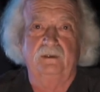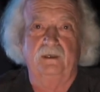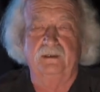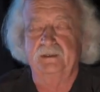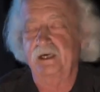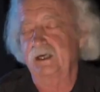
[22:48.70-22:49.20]

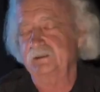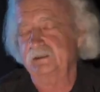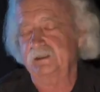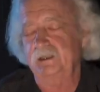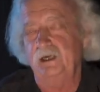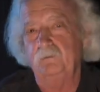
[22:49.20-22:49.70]
And as
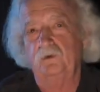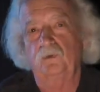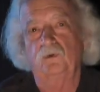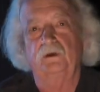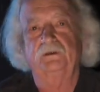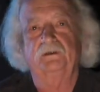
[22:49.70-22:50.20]
it came
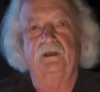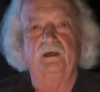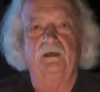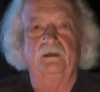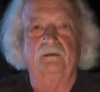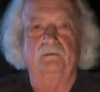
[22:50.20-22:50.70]
towards
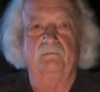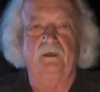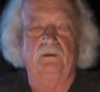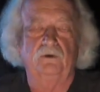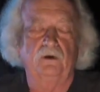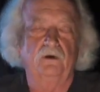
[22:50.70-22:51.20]
night,
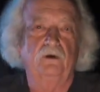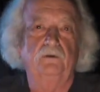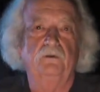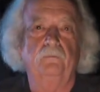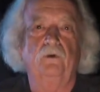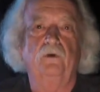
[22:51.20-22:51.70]
he
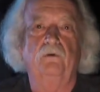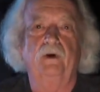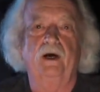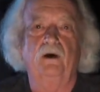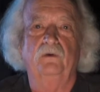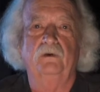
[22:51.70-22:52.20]
turned the boat
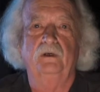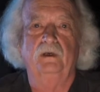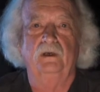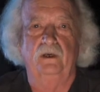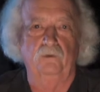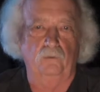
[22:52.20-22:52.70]
around
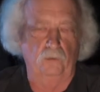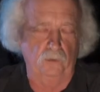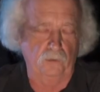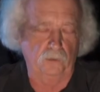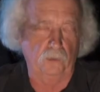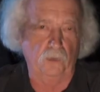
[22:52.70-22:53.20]
and
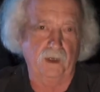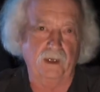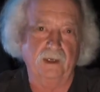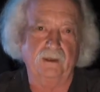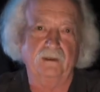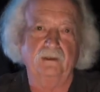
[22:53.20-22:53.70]
rowed
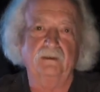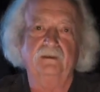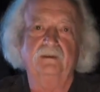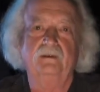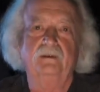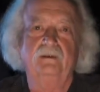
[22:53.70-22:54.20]
away.
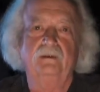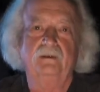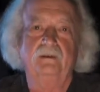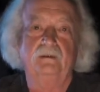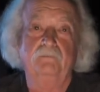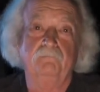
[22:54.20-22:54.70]

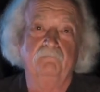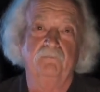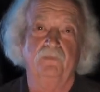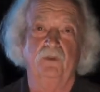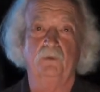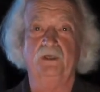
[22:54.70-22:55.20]

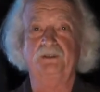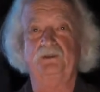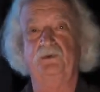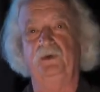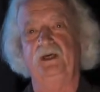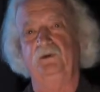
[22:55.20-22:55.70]
The witch
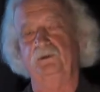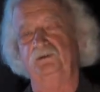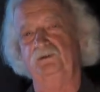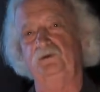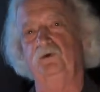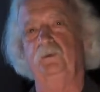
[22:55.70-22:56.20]
queen
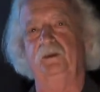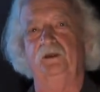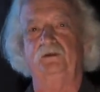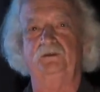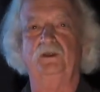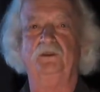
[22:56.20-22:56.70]
was
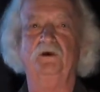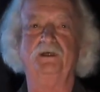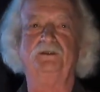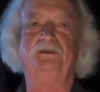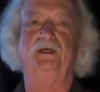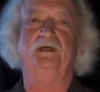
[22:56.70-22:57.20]
jubilant. She
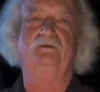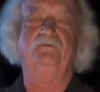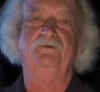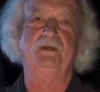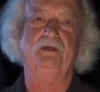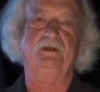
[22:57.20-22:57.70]
thought she had
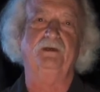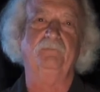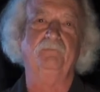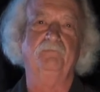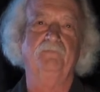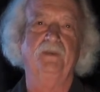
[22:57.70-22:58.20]
defeated him.